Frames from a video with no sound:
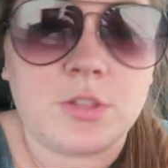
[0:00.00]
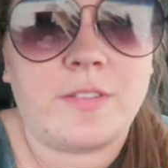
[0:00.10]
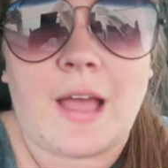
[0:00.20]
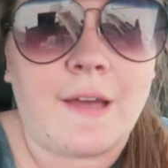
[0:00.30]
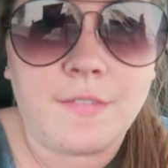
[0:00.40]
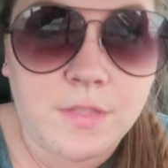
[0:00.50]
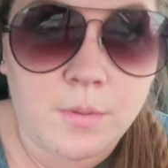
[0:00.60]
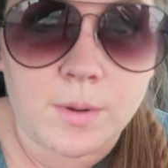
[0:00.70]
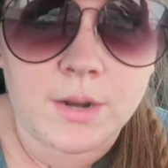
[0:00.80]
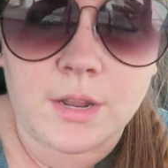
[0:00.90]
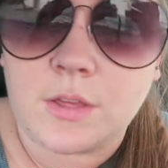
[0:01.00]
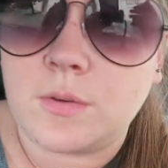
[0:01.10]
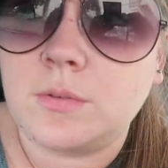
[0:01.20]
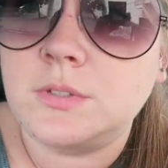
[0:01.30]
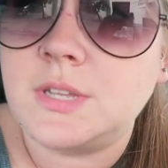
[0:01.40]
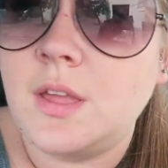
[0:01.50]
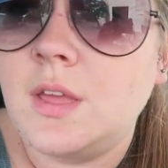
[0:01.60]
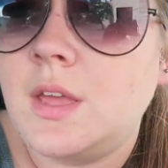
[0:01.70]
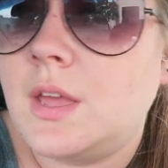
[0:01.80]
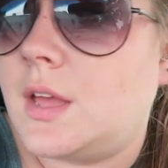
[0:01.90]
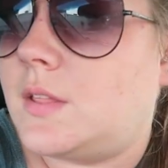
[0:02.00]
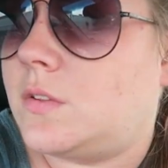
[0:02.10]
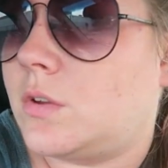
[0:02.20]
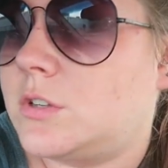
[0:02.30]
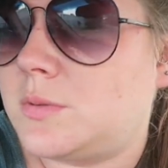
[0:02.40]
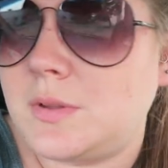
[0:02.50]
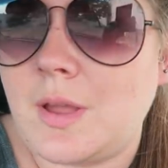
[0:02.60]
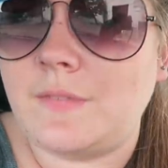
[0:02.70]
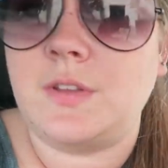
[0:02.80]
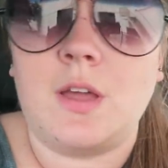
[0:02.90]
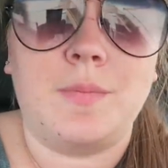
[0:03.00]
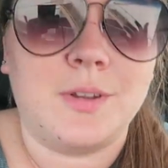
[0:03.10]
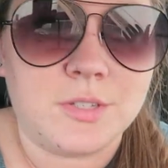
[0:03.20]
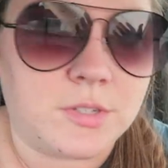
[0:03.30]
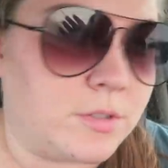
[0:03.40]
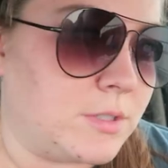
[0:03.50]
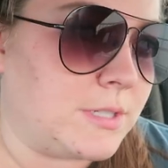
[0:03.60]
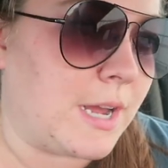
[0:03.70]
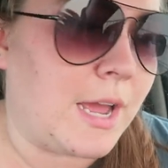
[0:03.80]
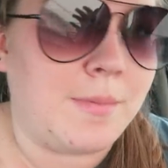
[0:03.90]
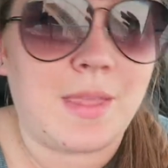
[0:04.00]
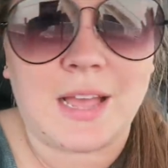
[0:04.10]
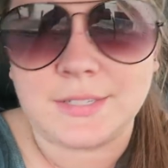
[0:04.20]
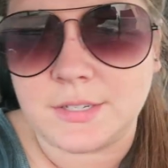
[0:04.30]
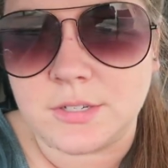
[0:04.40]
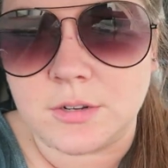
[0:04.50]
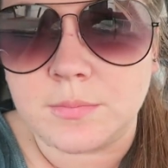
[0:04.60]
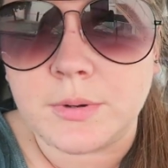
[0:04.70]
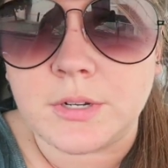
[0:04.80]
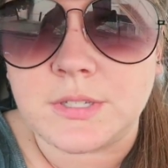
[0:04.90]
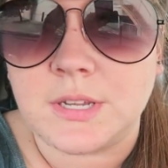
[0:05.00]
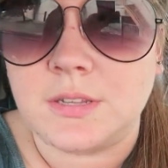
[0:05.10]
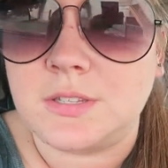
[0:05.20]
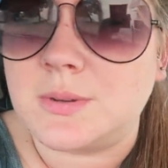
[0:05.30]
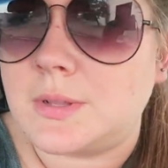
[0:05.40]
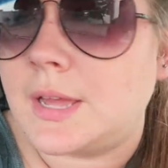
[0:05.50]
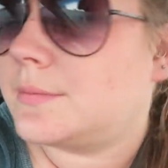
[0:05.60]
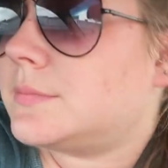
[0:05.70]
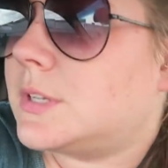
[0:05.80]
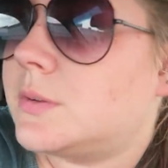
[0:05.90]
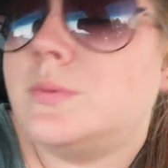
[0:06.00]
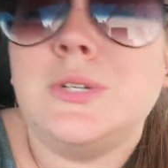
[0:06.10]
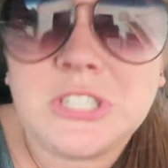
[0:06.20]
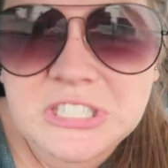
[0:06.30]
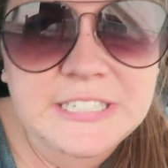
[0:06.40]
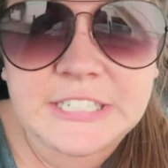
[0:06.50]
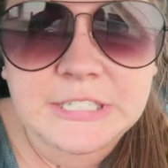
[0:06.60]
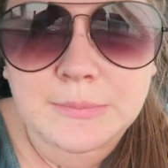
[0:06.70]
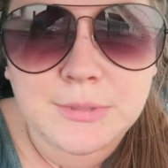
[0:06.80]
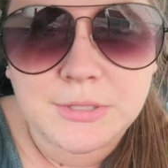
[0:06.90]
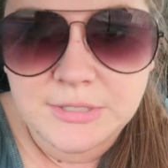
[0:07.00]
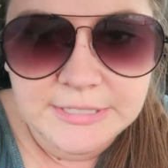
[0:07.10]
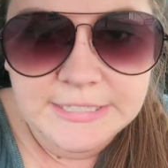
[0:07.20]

just have that they weren't gonna use. And they told us we'd have to come at a certain time and ask a certain person. So we're like, we'll just take dumpsters